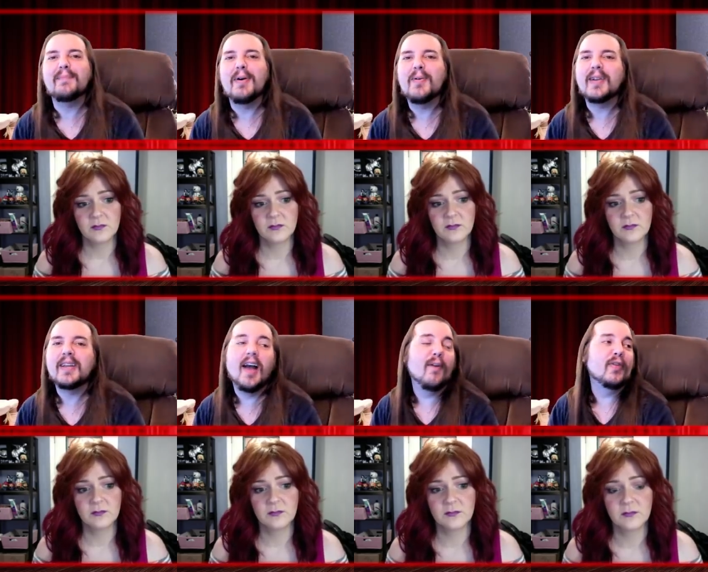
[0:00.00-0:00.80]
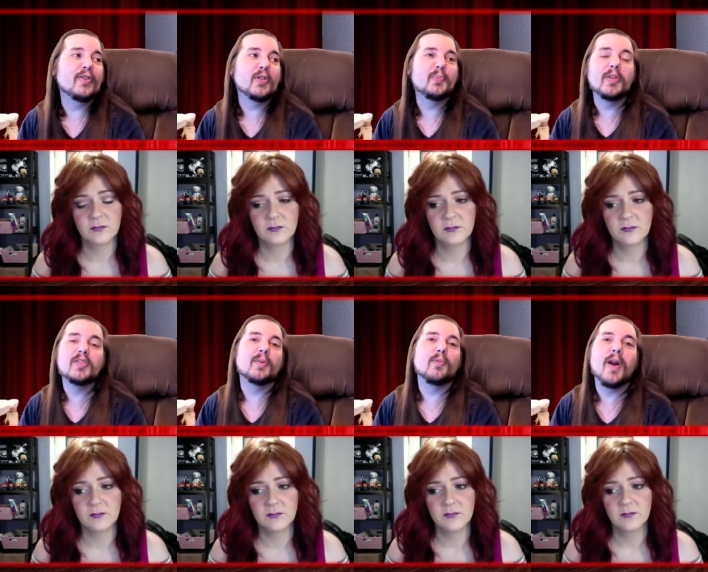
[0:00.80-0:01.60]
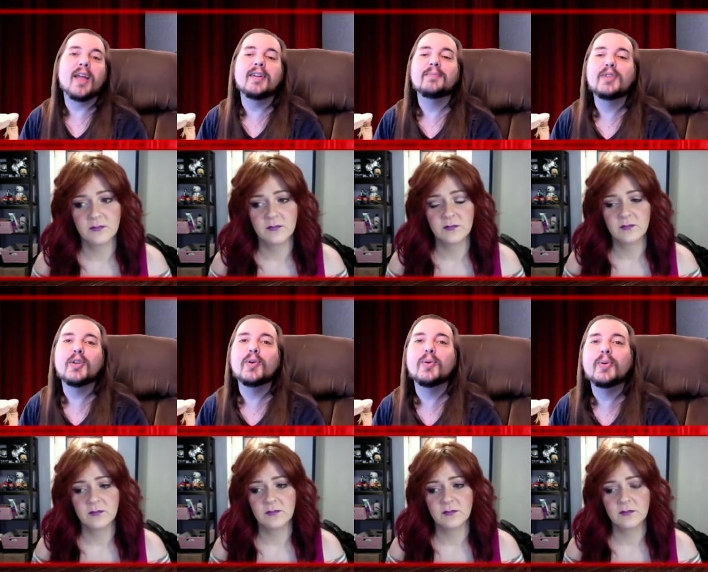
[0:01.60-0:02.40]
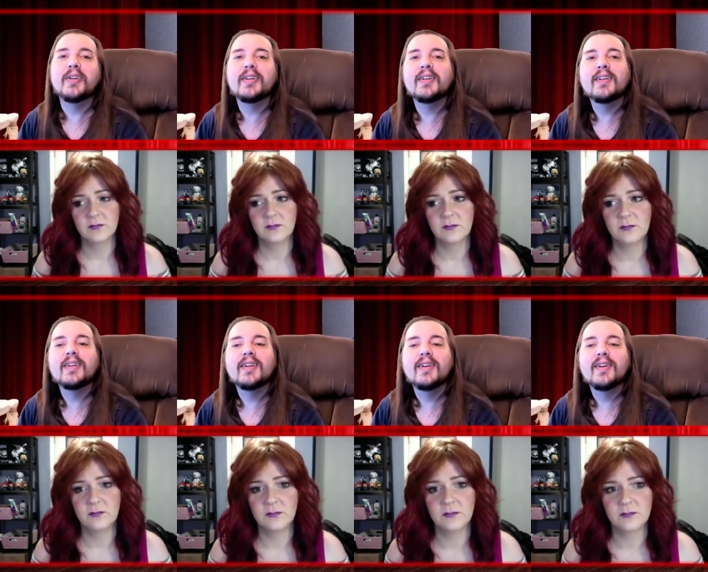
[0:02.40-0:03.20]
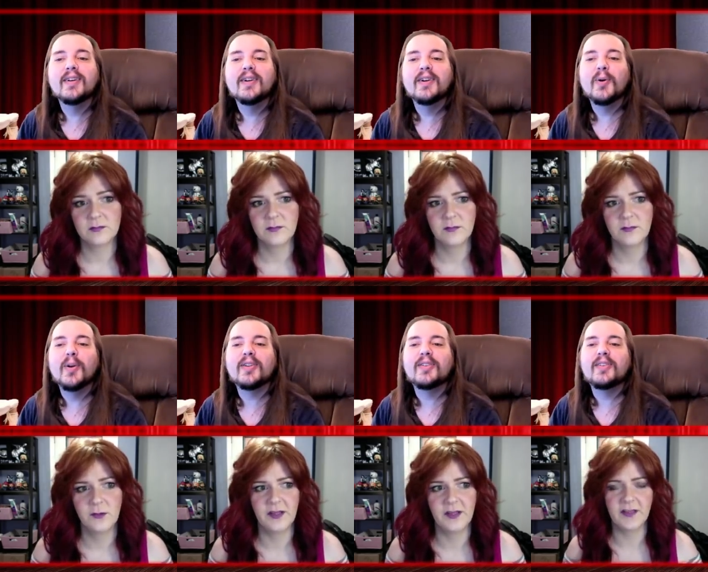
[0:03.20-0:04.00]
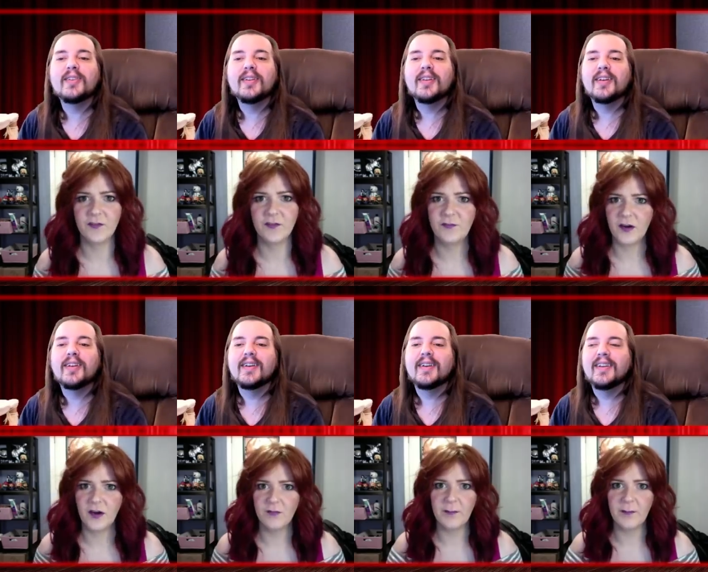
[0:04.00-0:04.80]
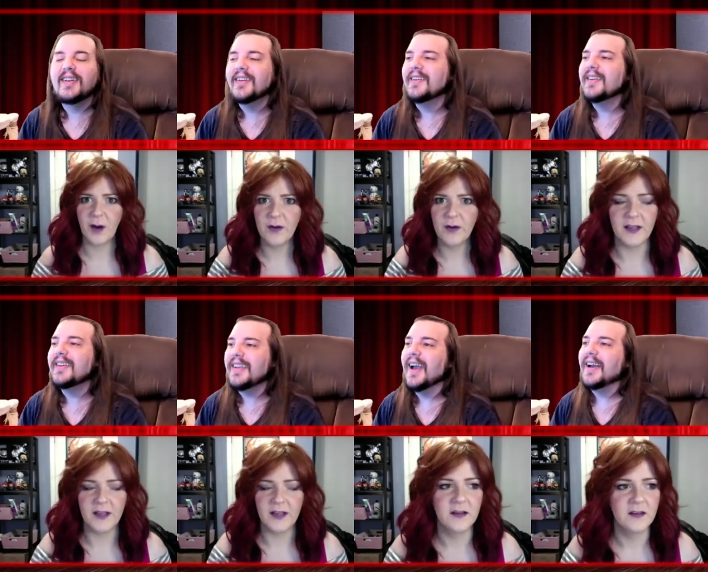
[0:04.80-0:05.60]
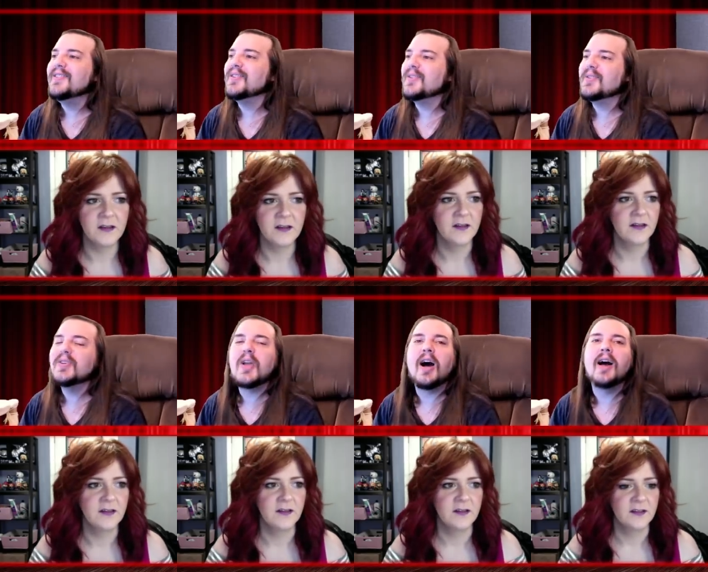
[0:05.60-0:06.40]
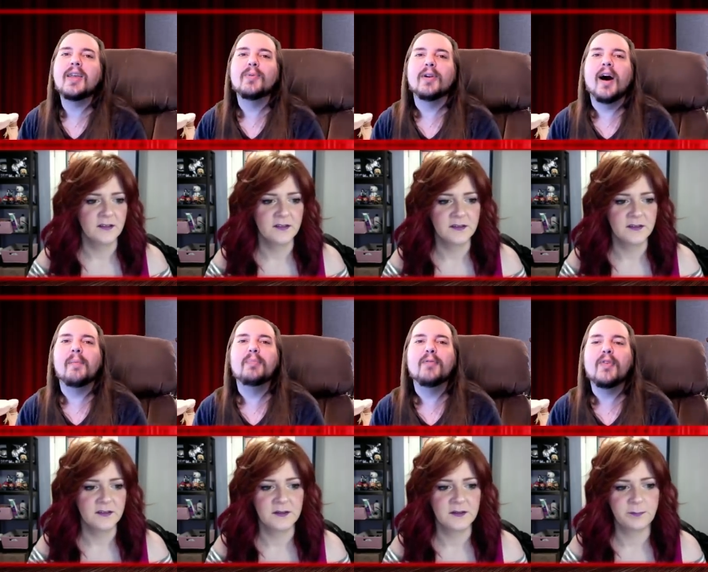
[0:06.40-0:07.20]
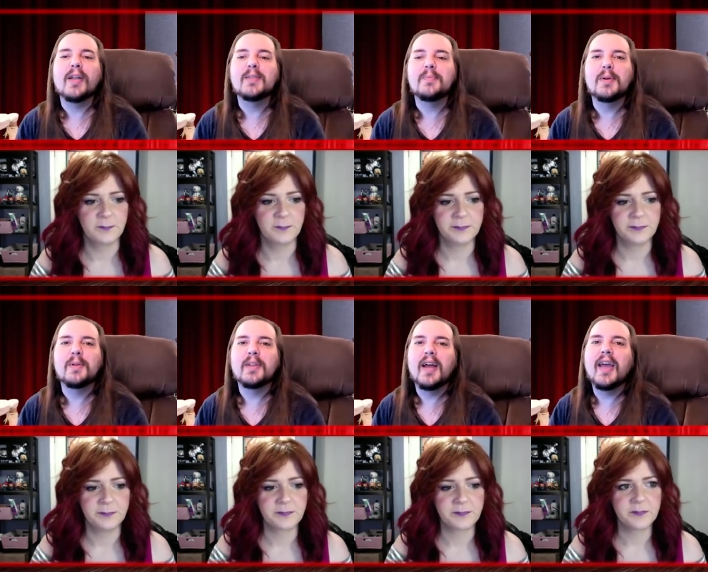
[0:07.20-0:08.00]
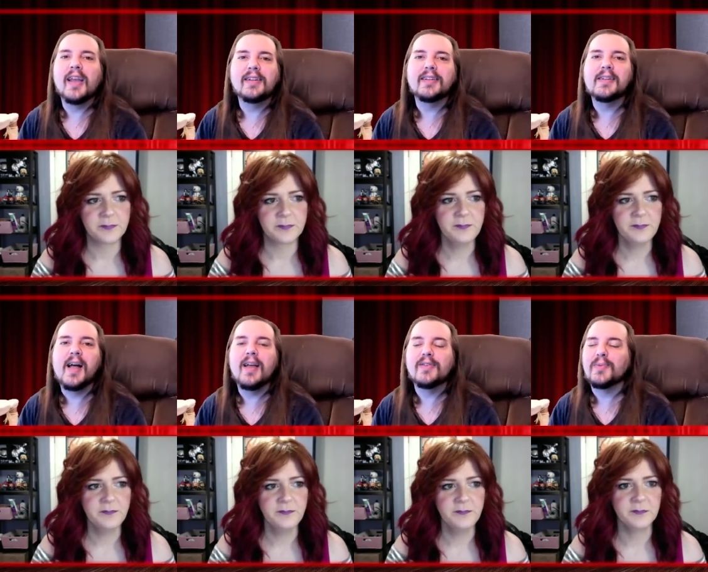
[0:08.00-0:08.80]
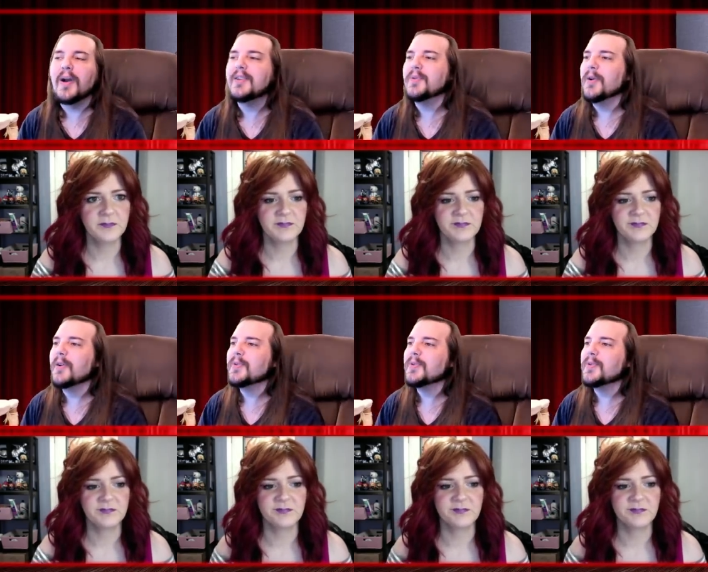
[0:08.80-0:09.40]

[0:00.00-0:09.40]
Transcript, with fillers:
Speaker 1: the pony. Now, if it had just been some random dude...
Speaker 2: You'd be would, like, get the fuck off my
Speaker 1: pony. Yeah, just just he would have hopped the fence in the middle of the night to, climb, to ride someone